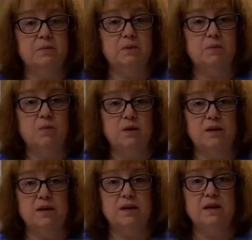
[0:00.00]
up in the
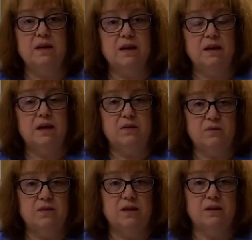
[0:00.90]
morning and
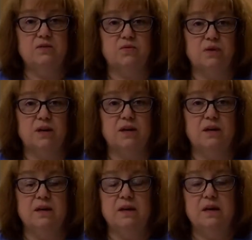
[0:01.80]
have their days free.
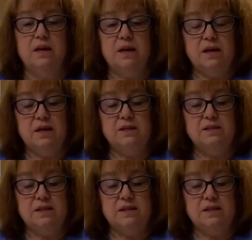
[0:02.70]
In